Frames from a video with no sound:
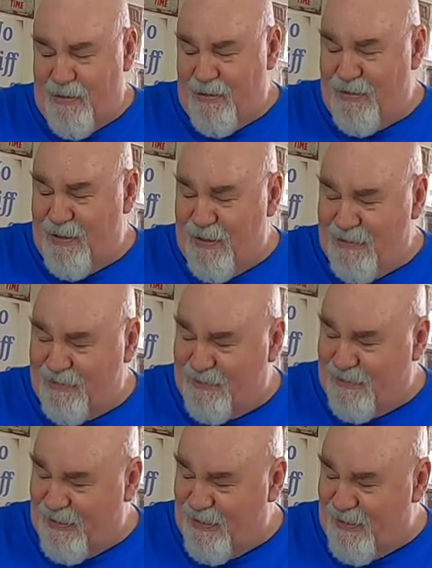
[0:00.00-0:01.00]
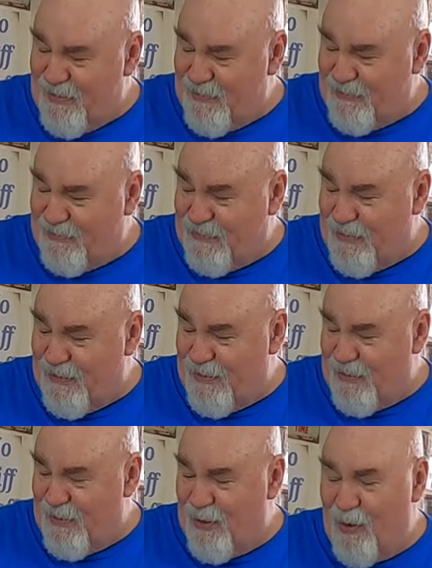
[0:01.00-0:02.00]
This is
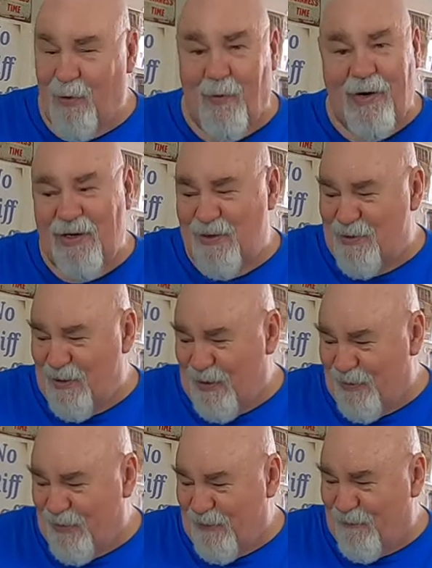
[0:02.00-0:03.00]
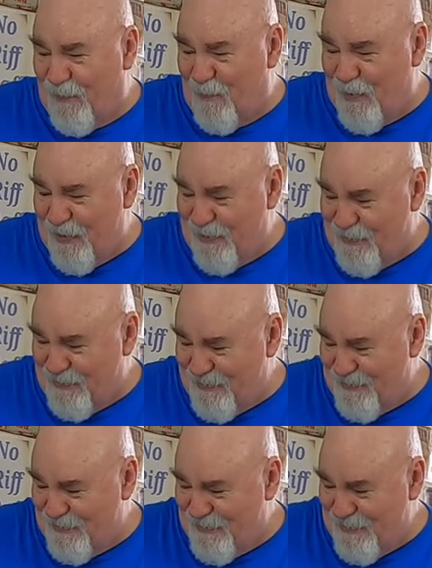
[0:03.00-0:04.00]
1/3 of a pint.
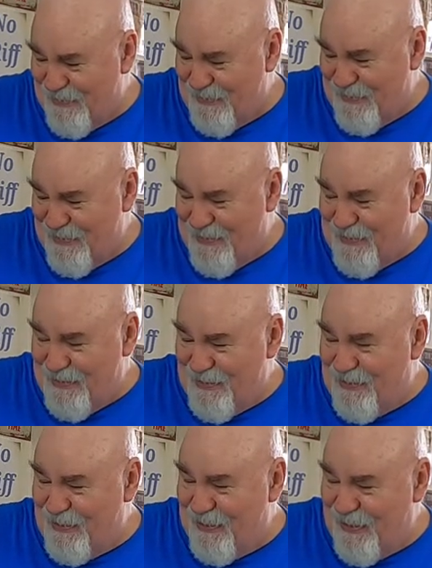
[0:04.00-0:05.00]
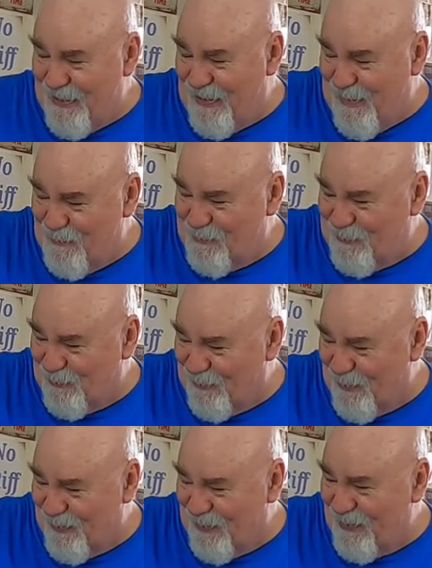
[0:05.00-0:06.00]
They're
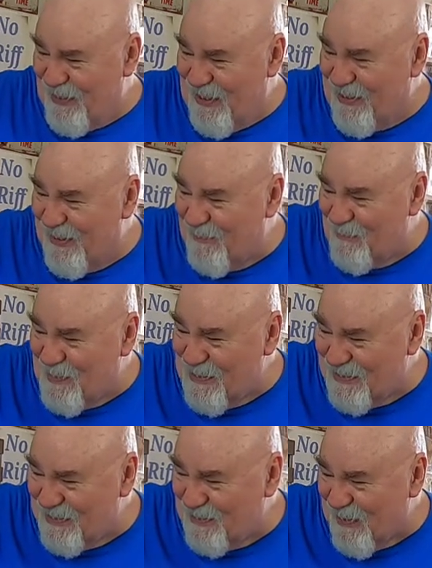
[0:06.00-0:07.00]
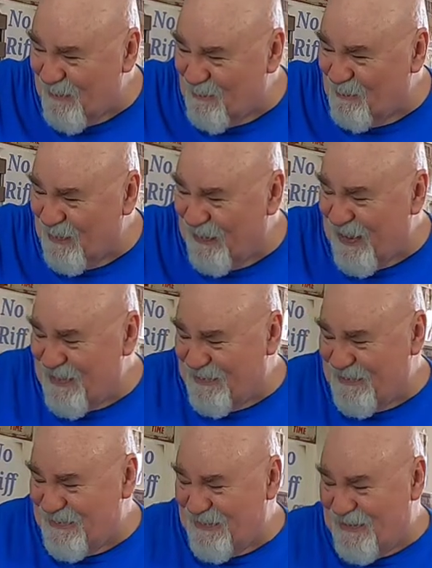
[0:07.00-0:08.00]
absolutely cracking beer
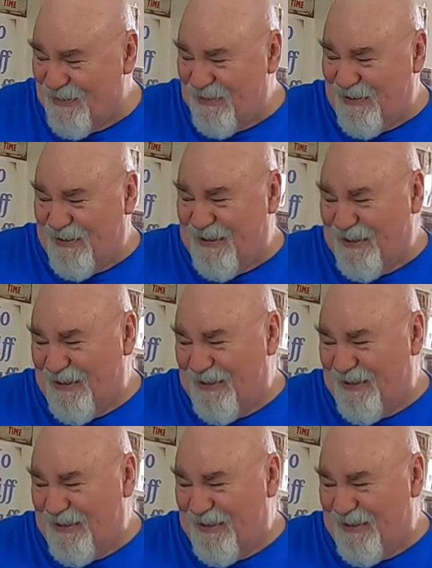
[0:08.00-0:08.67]
glasses, aren't they?